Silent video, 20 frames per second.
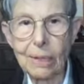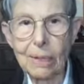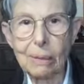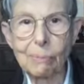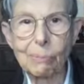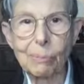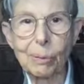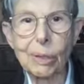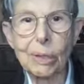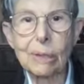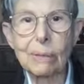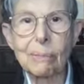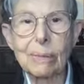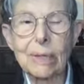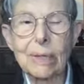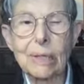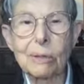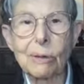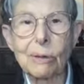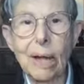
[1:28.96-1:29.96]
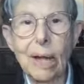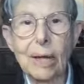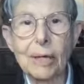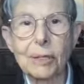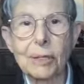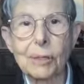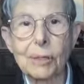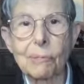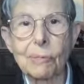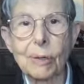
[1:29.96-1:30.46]
Putting them into
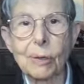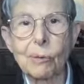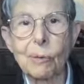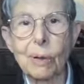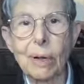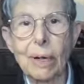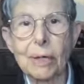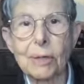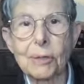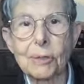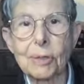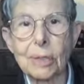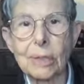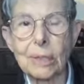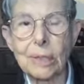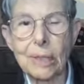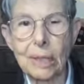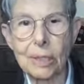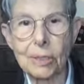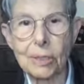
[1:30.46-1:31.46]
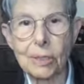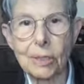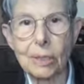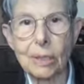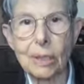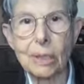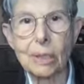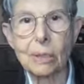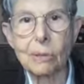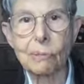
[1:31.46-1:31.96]
action requires
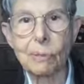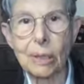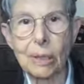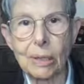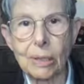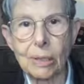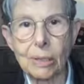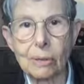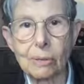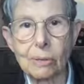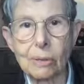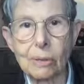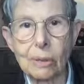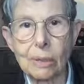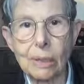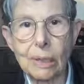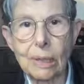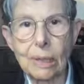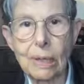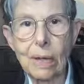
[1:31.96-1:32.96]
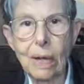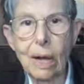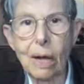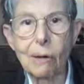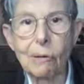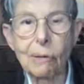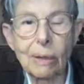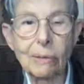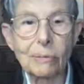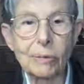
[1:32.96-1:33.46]
attention and awareness.
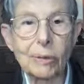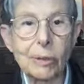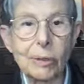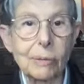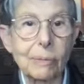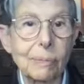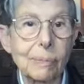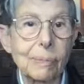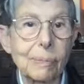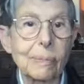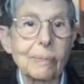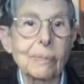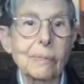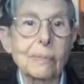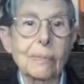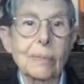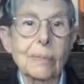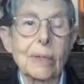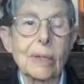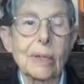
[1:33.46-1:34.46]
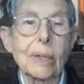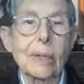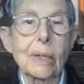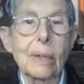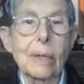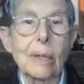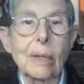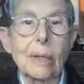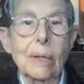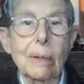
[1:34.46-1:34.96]
However,
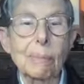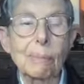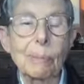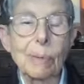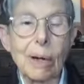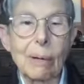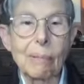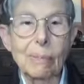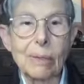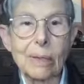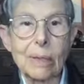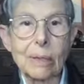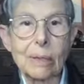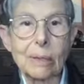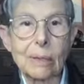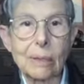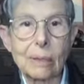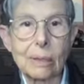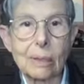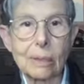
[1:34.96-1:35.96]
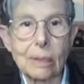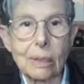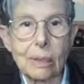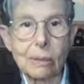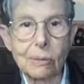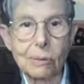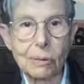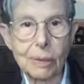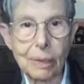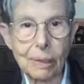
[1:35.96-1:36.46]
a prominent
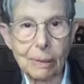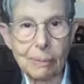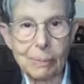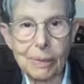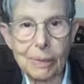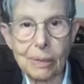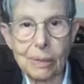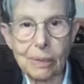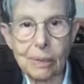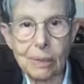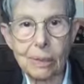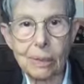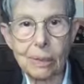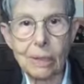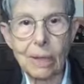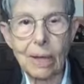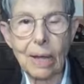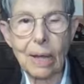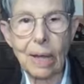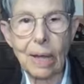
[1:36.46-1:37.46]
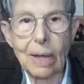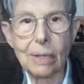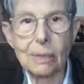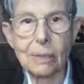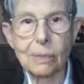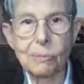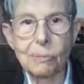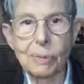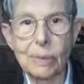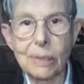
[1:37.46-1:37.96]
psychotherapist
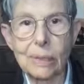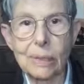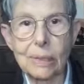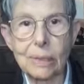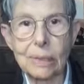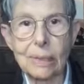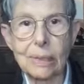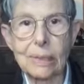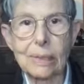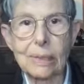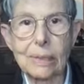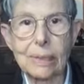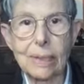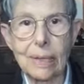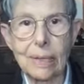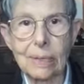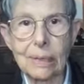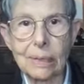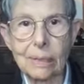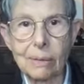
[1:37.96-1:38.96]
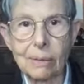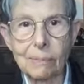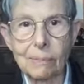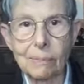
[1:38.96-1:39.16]
has recently said,